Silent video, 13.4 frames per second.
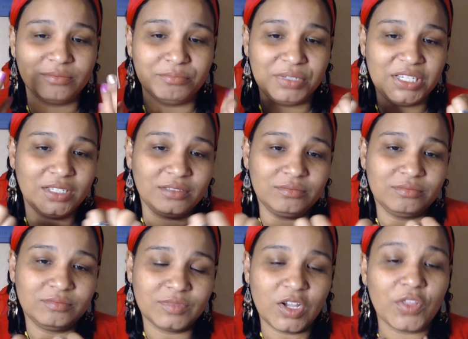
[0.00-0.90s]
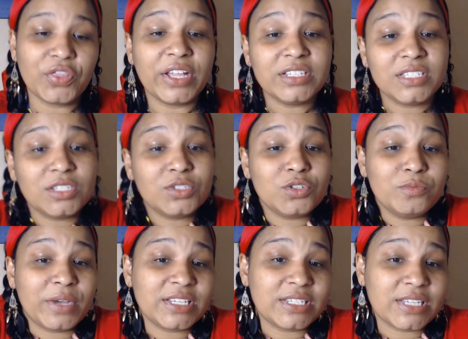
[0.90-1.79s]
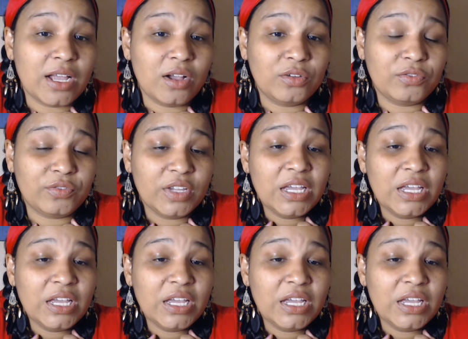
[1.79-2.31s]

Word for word: being authentic to myself.